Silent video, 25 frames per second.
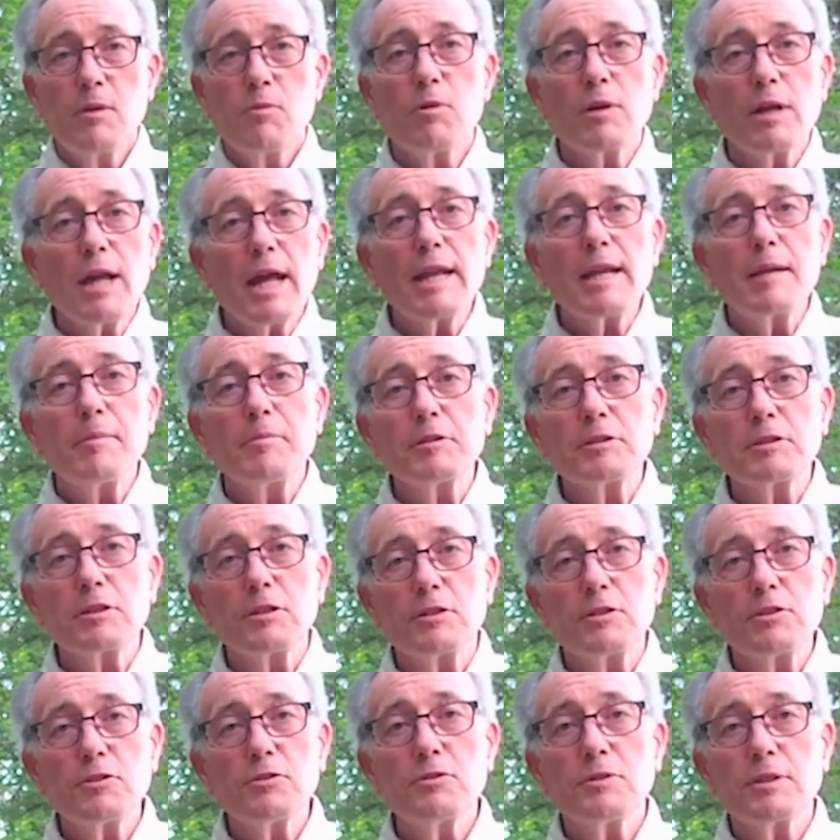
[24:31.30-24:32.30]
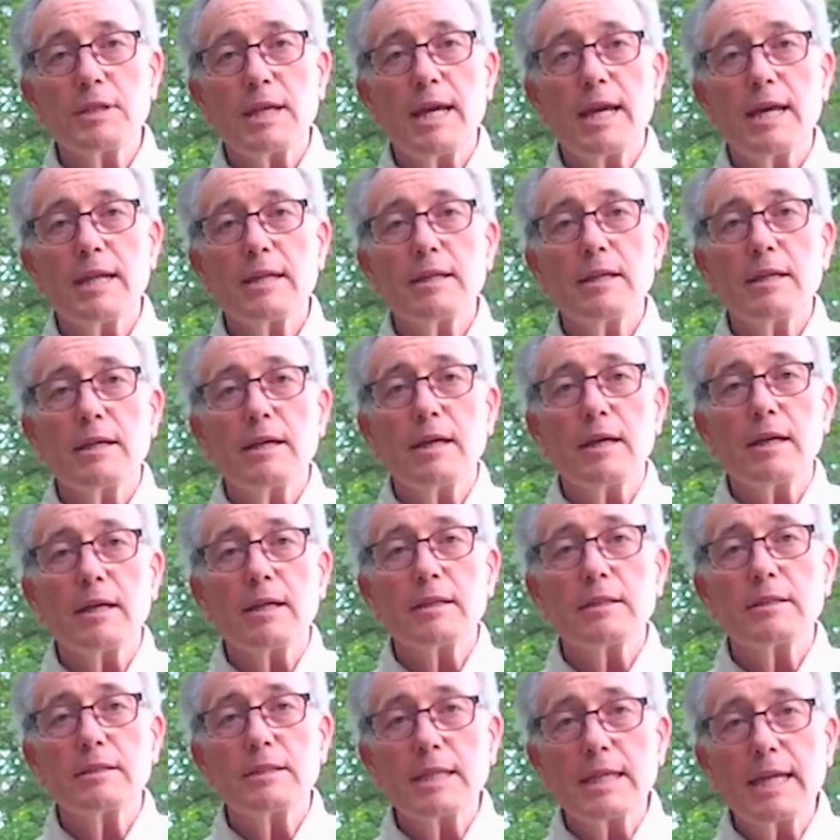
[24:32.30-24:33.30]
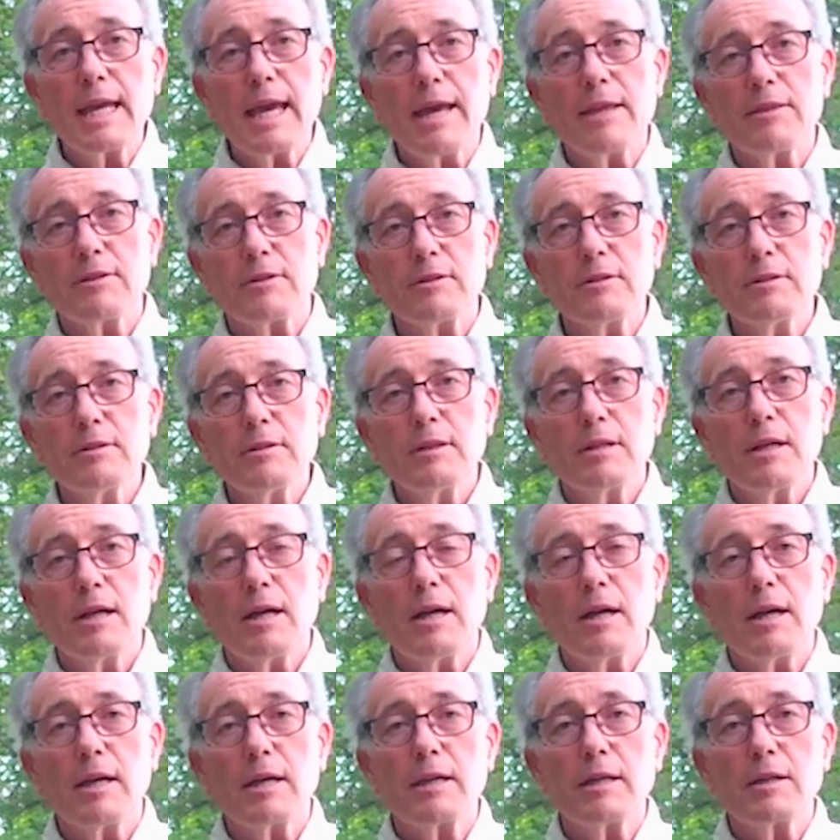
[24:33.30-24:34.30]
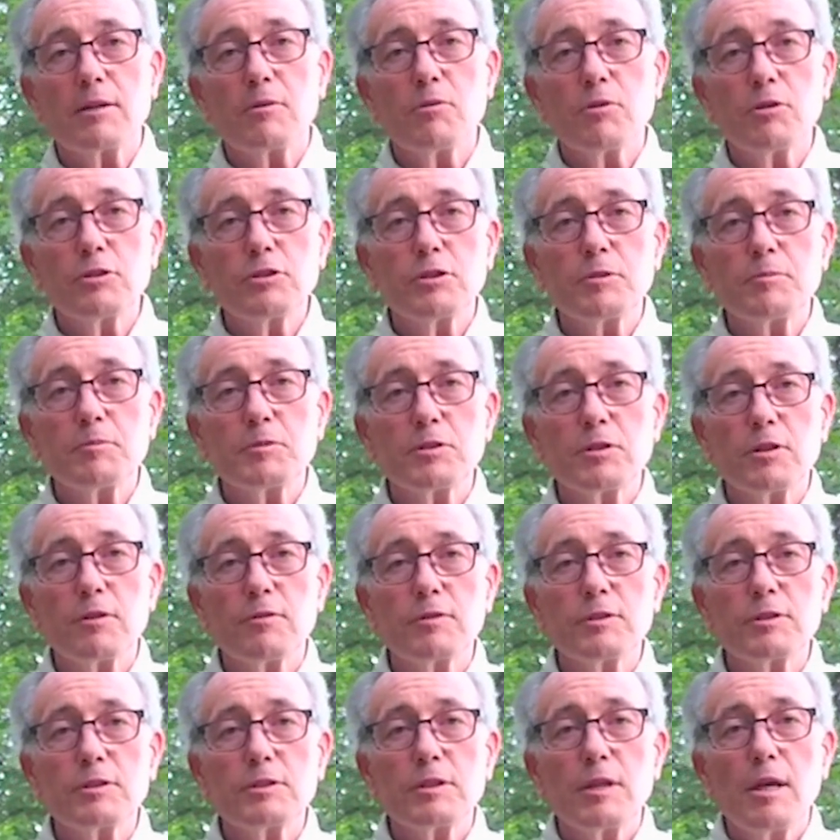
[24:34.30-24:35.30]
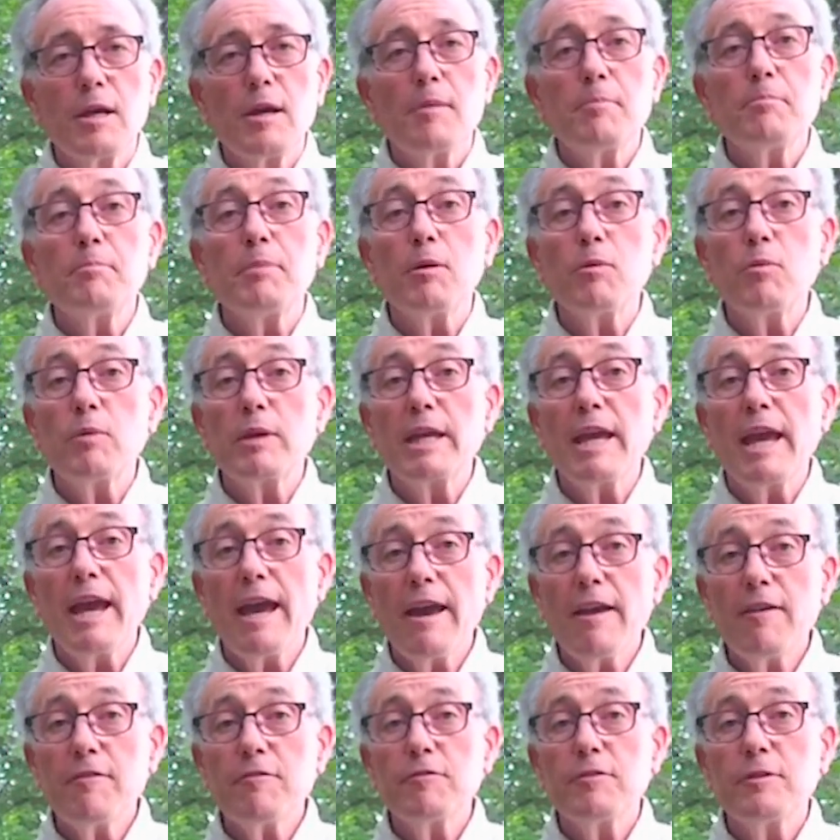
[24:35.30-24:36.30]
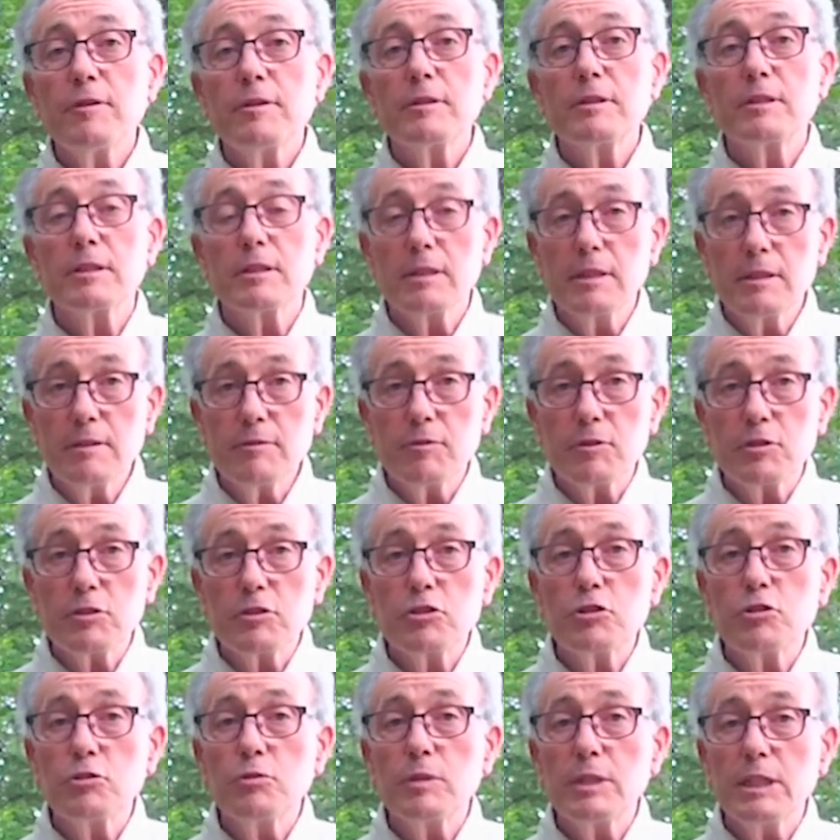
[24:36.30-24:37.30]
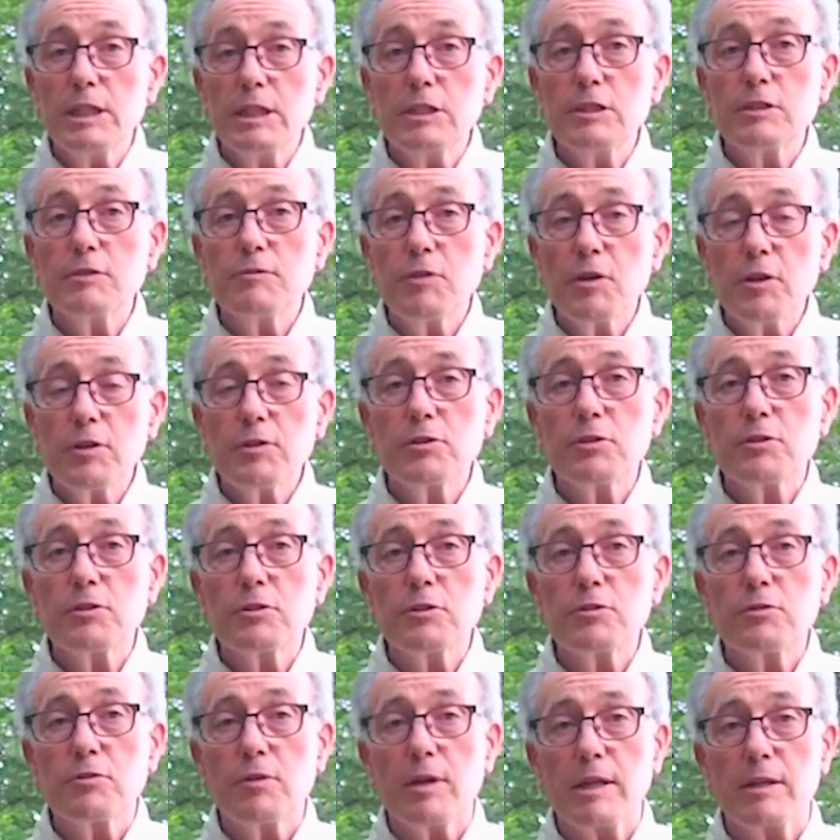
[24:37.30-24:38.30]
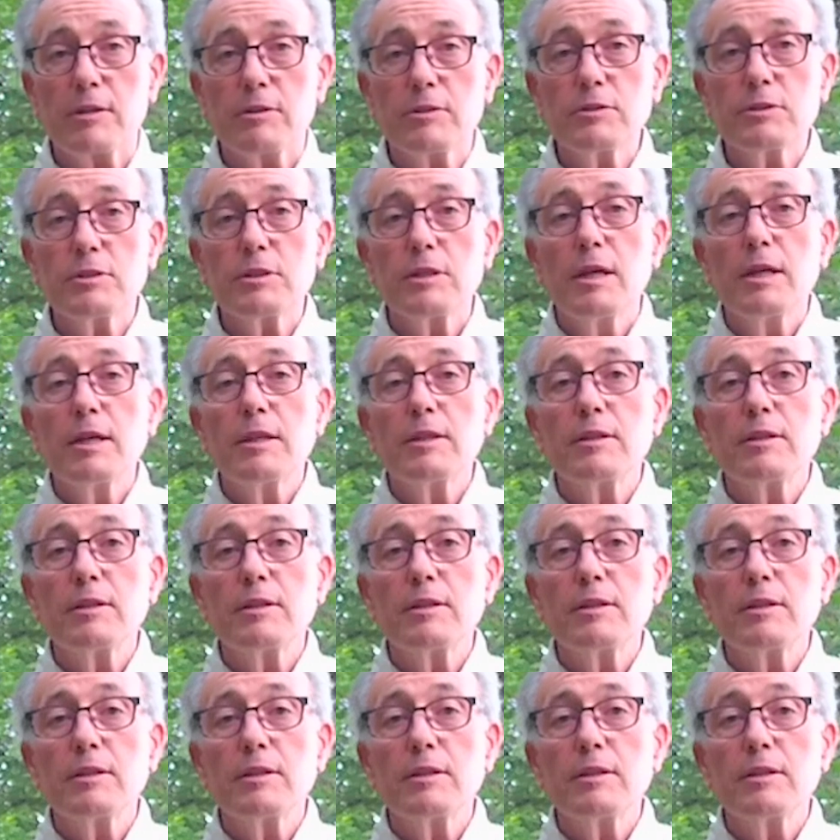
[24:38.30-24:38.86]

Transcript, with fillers: We're not able to do that uh, together uh, in a worship service, but we have delivered to each of our third graders